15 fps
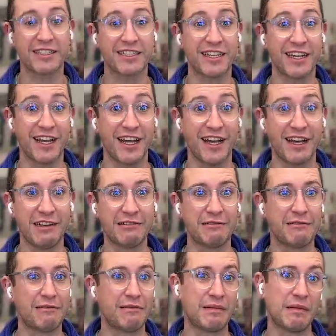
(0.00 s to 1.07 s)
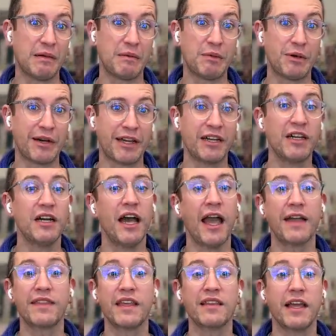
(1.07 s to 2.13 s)
Ta-da! Oh boy.
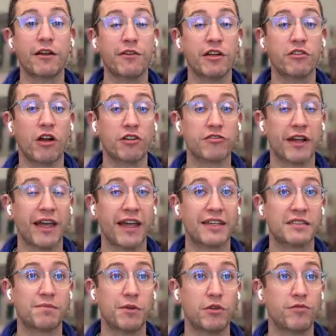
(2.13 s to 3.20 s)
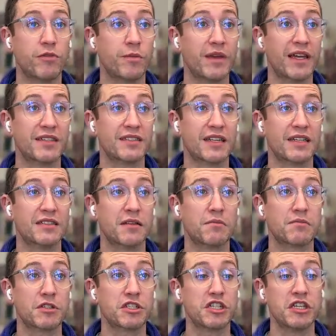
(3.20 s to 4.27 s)
And the Allegria Grande is beautiful because it is
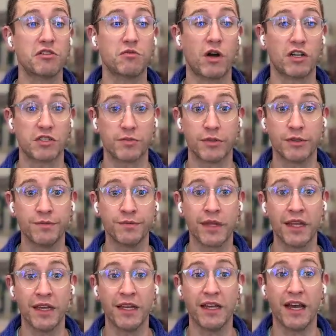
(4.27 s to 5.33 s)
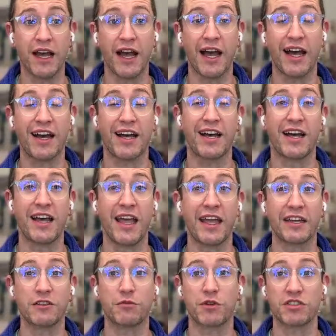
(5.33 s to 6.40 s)
machine washable
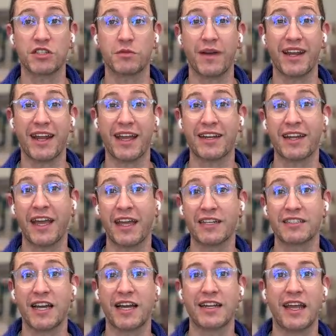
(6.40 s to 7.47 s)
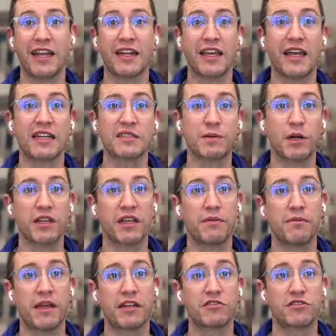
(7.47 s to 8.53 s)
and a worsted weight and hand dyed. And again, it's part of that
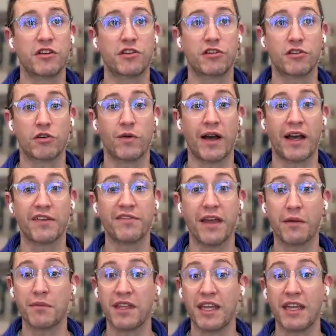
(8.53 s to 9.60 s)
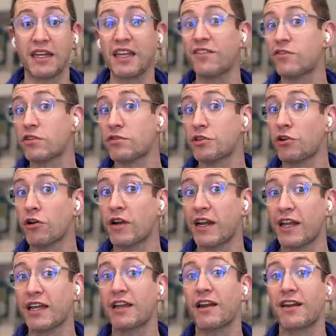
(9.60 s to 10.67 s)
Menos de Uruguay family. And even though you're
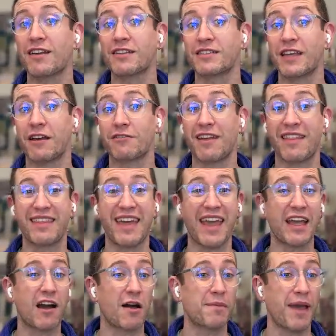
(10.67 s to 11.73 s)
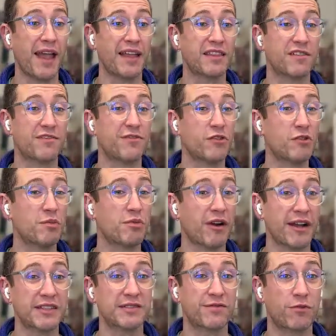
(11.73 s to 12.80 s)
getting it at a discount, they got paid the full
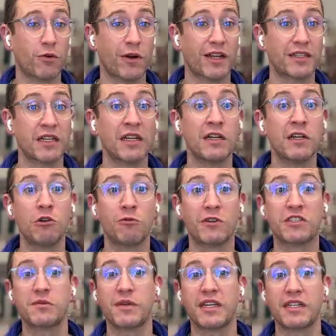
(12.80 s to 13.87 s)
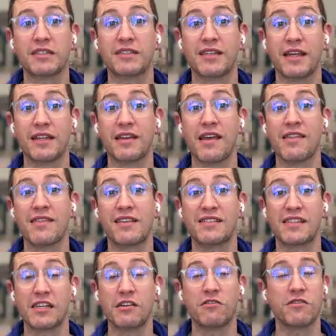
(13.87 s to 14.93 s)
price for it, which means that
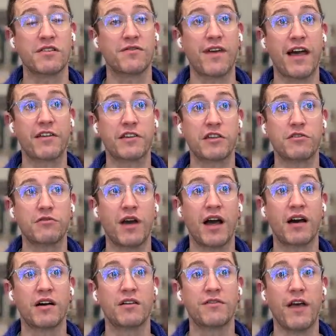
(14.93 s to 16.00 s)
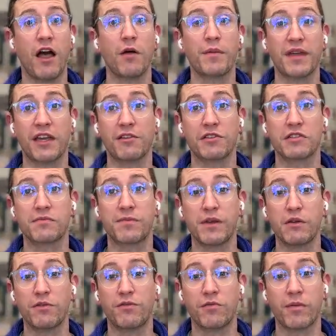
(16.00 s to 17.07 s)
still the value of helping out those
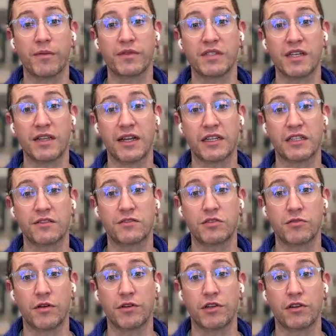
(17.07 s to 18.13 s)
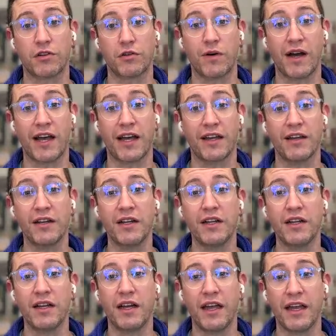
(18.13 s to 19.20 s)
beautiful women's collectives throughout Uruguay
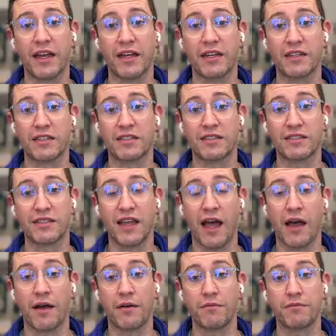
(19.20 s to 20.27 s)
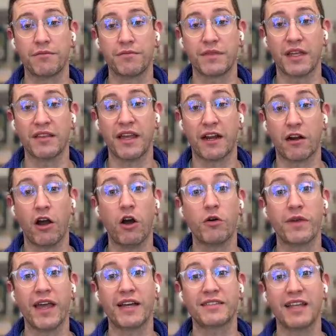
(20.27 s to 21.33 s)
is there. Oh,
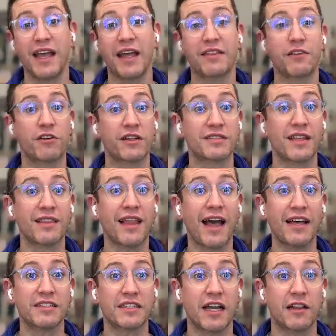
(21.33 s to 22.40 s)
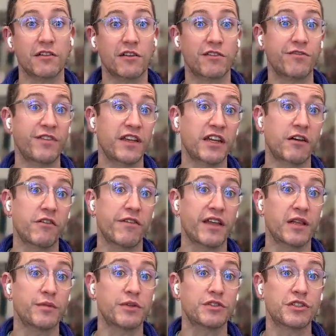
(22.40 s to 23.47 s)
yes. And there is a last color of Fino
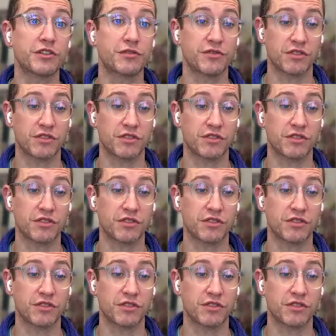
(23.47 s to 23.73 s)
available too.